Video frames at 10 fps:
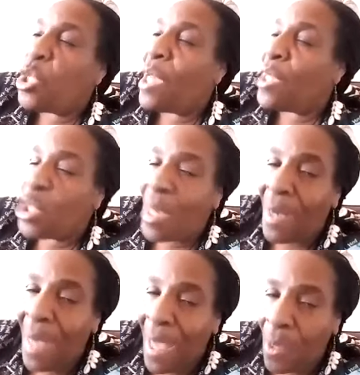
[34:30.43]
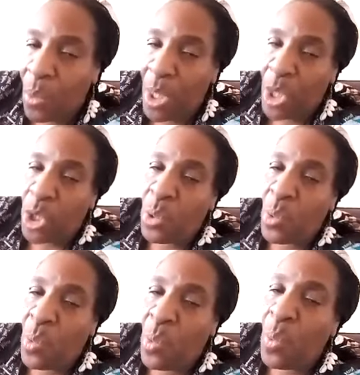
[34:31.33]
change the language.
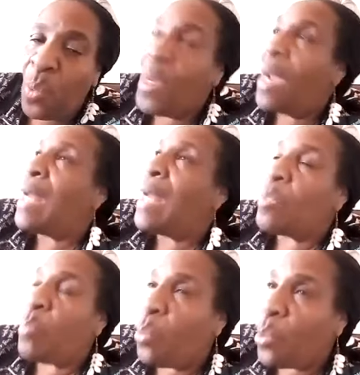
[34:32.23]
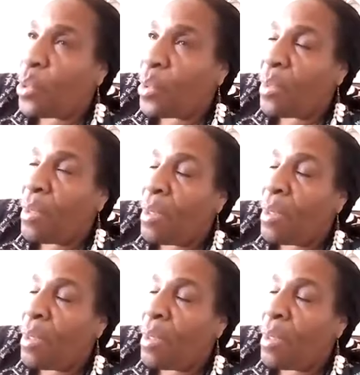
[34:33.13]
We are not poor.